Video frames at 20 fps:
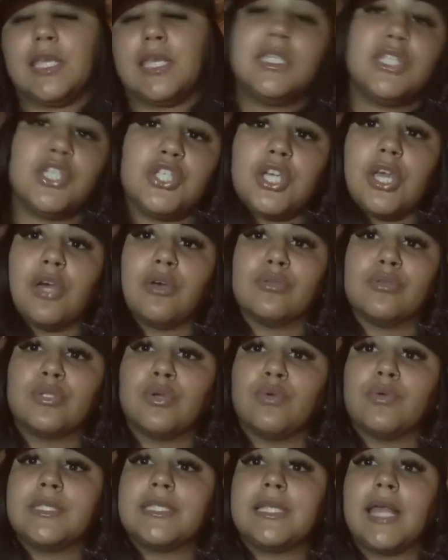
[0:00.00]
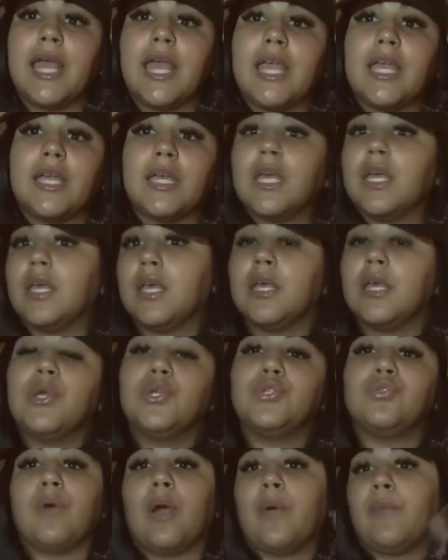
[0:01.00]
He's in jail. So it's like,
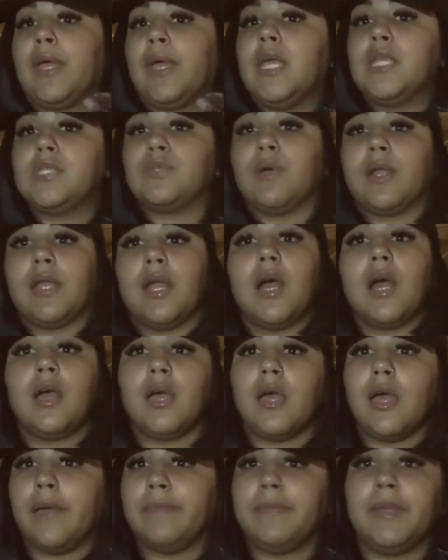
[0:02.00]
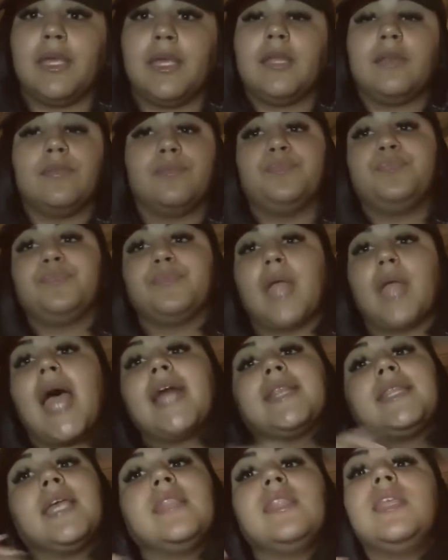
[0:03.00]
do I wait? Do I not? I mean,
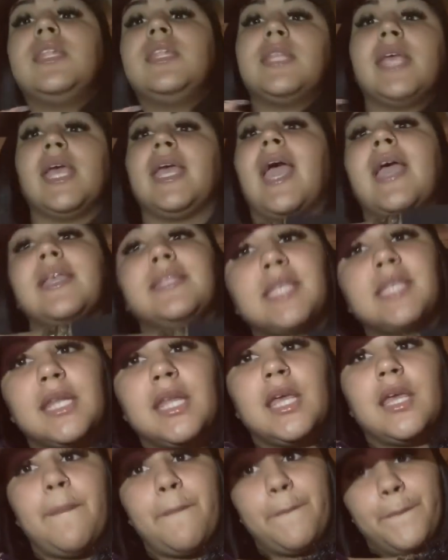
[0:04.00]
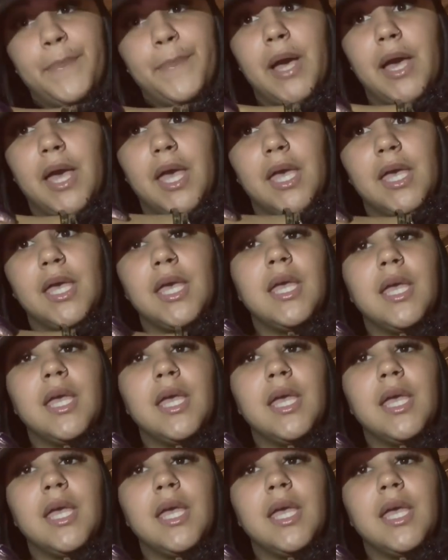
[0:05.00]
at the end of the day, I didn't. But